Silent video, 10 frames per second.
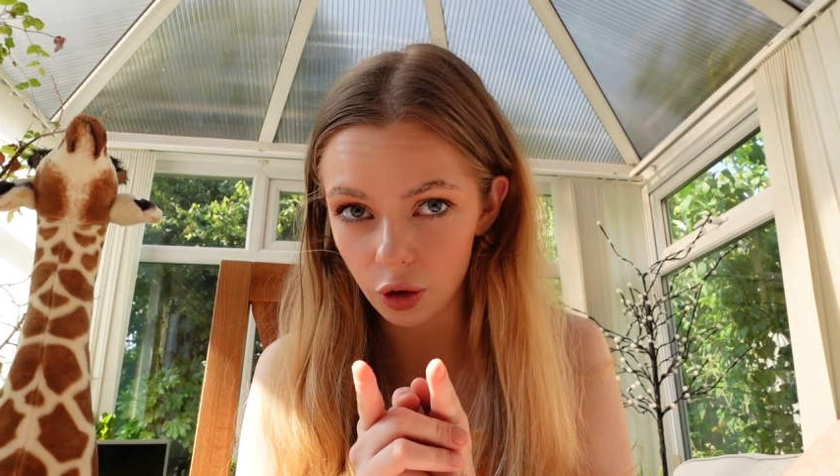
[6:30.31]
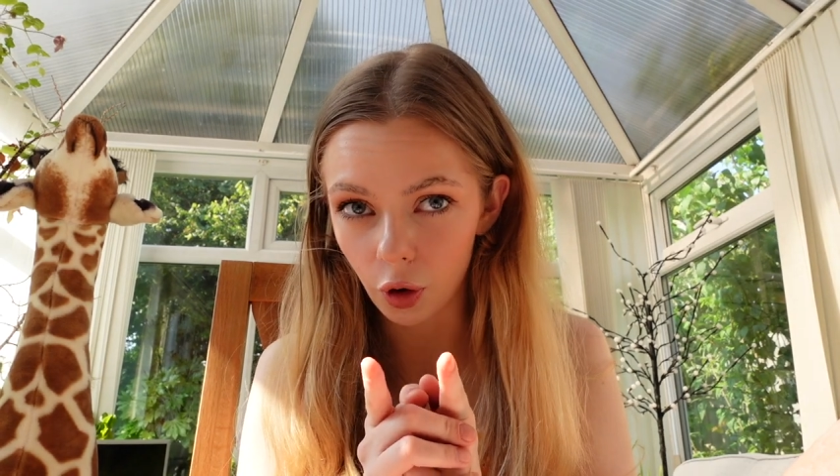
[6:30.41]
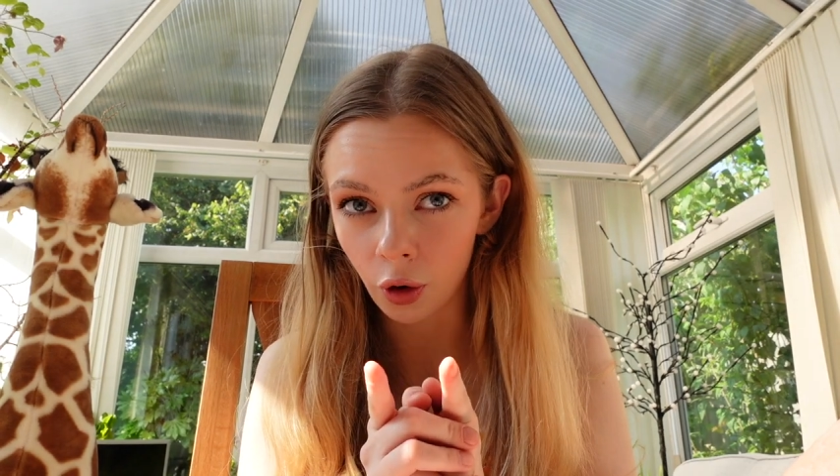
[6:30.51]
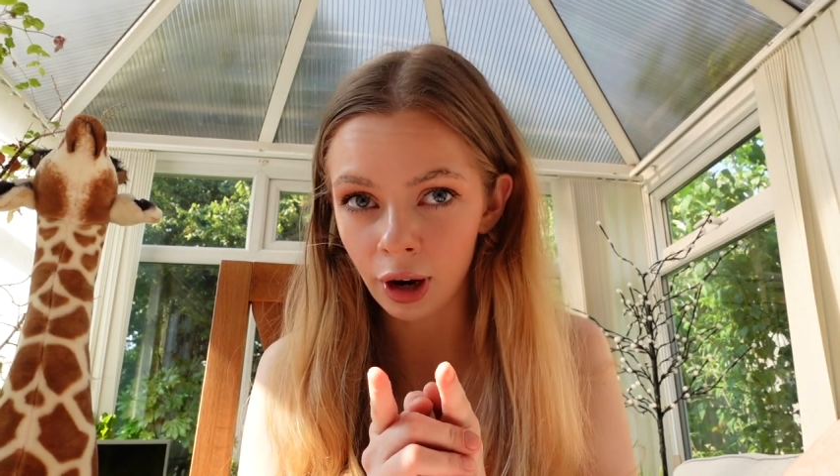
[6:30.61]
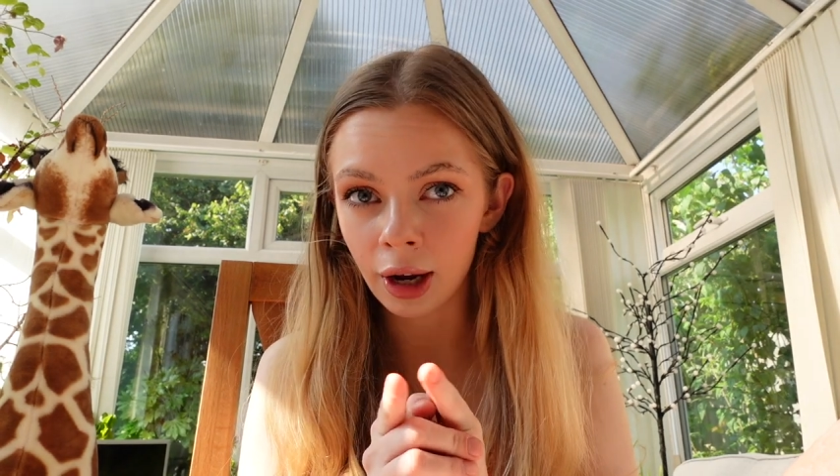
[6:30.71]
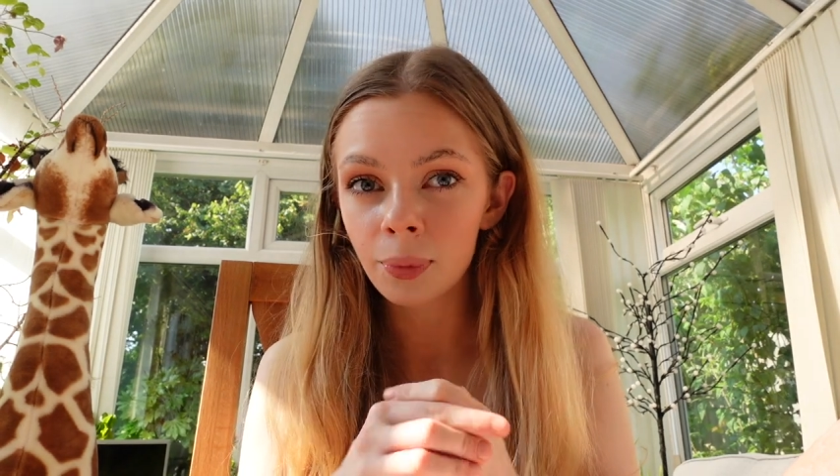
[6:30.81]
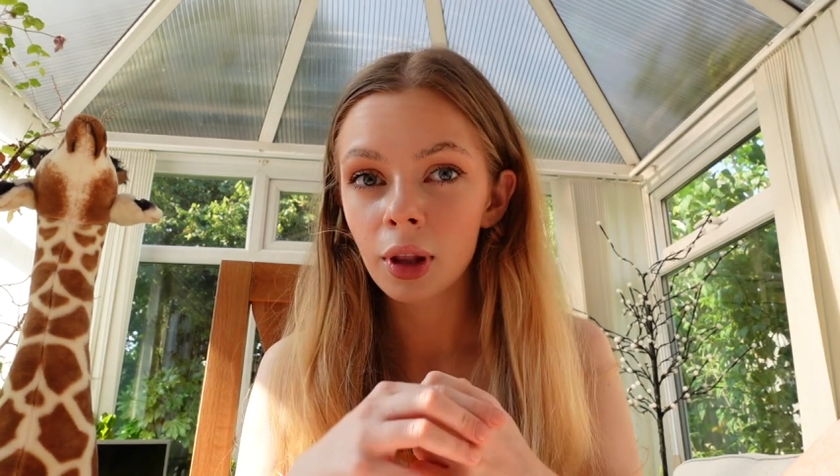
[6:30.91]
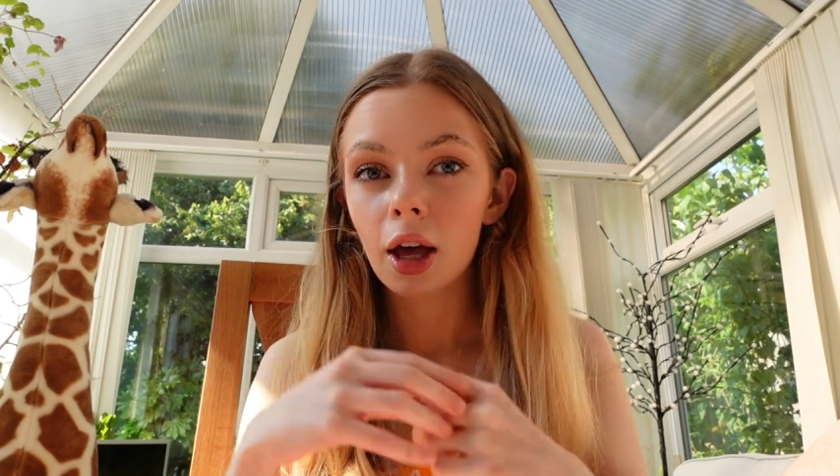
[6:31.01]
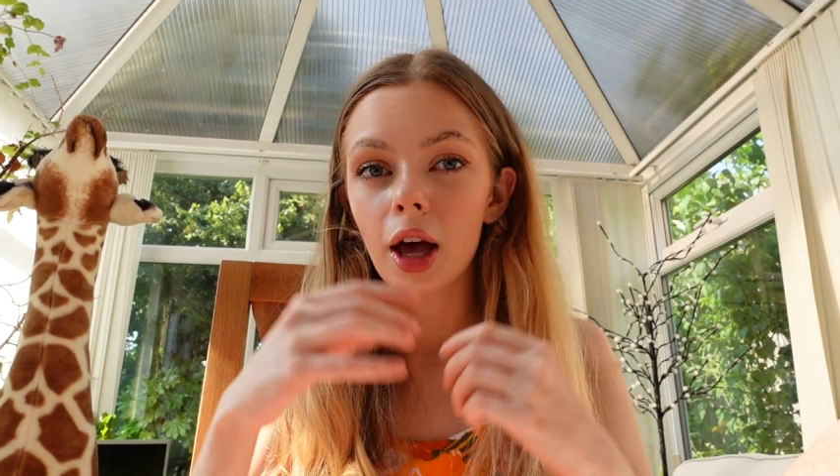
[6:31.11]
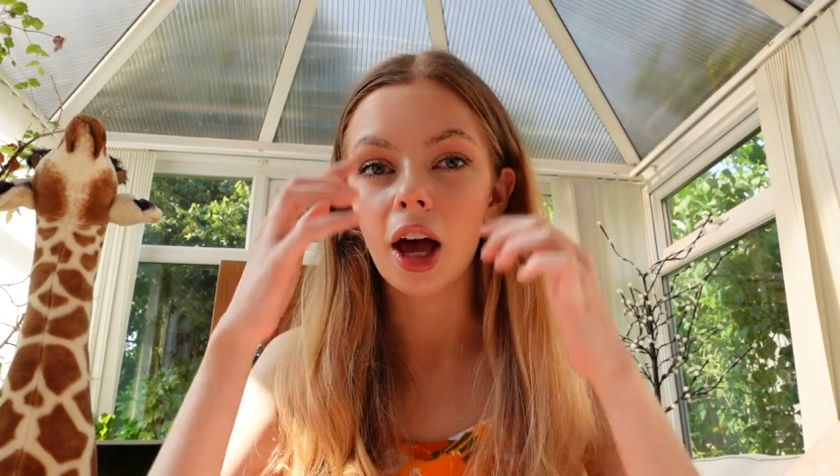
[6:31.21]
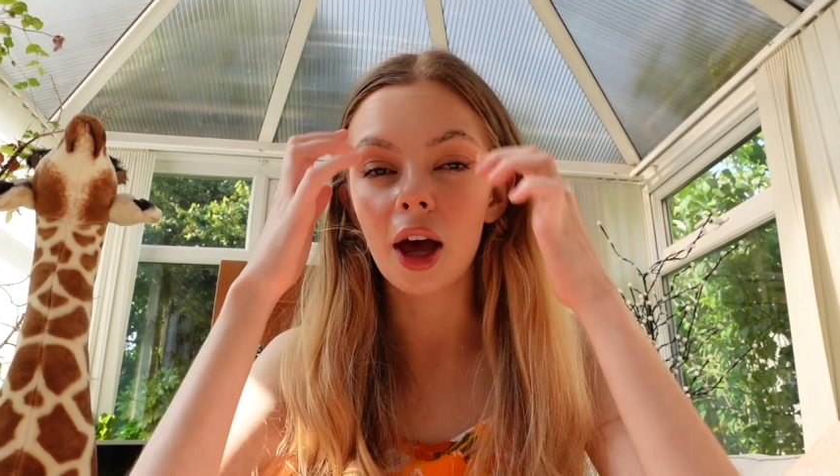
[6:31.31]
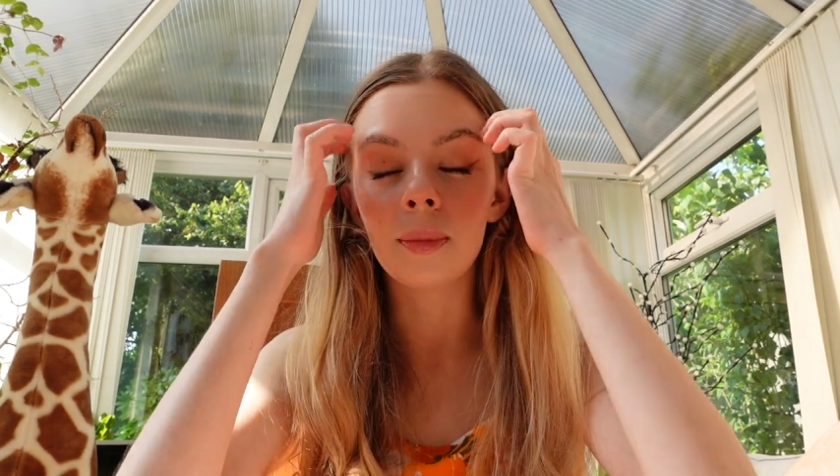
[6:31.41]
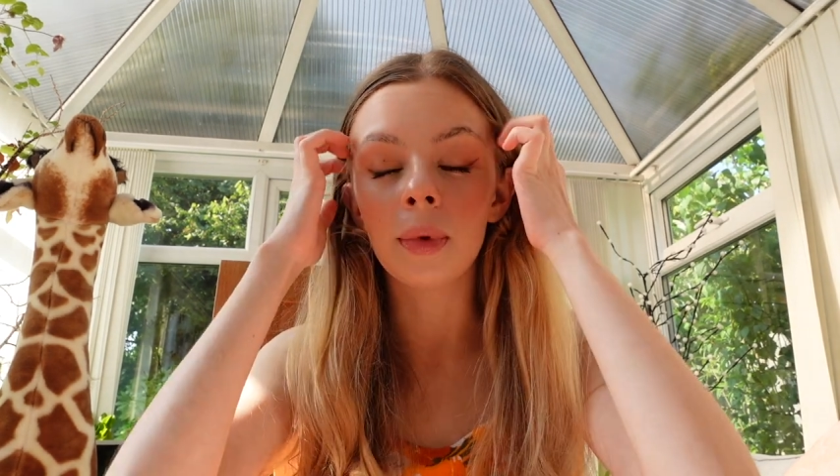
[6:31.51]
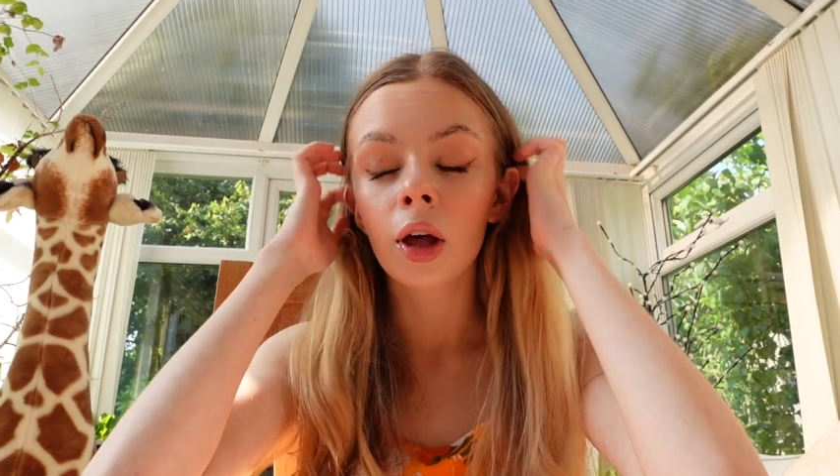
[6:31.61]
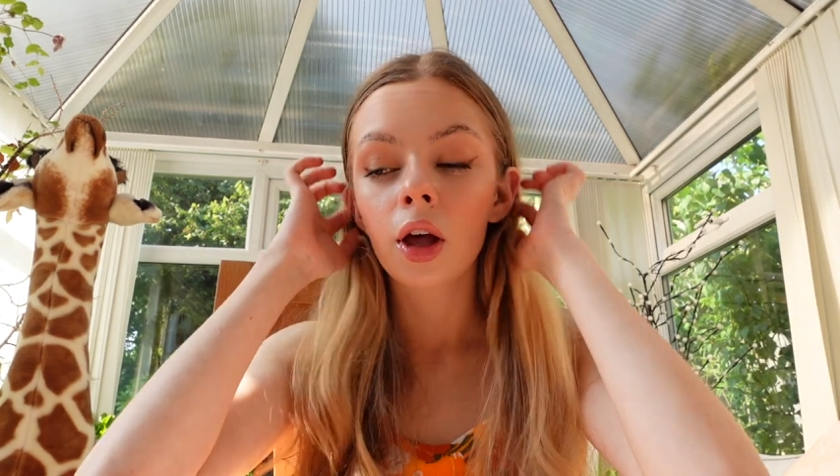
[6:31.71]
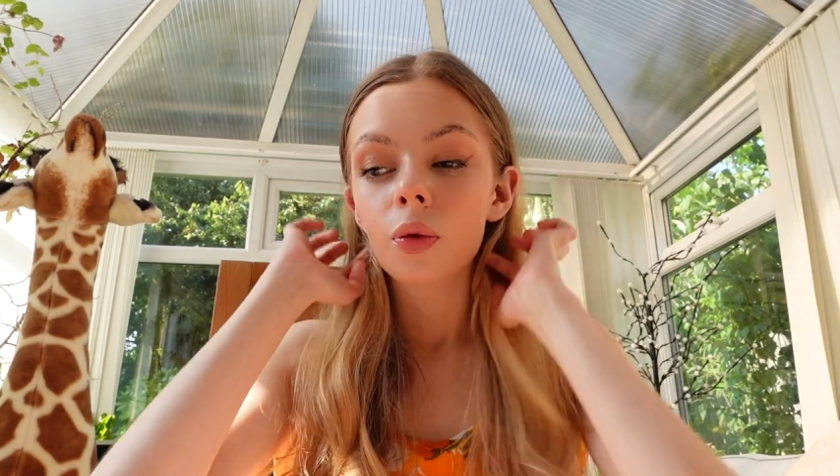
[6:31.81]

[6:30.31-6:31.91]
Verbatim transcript: for it. Um,